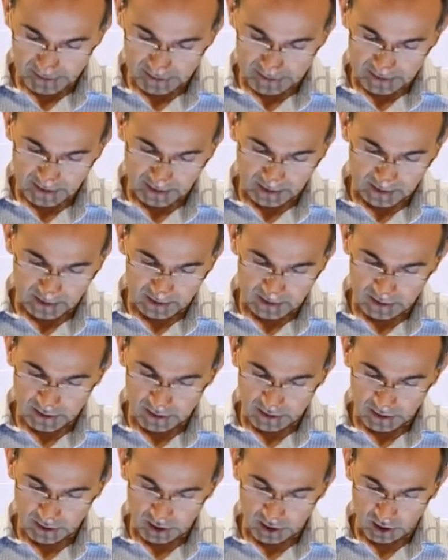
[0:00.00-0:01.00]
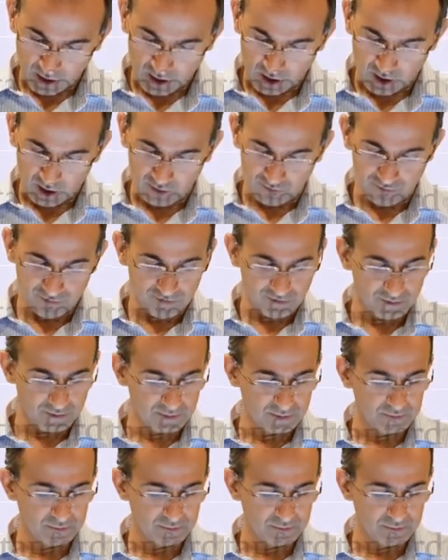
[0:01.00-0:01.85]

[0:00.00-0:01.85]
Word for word: exactly a half.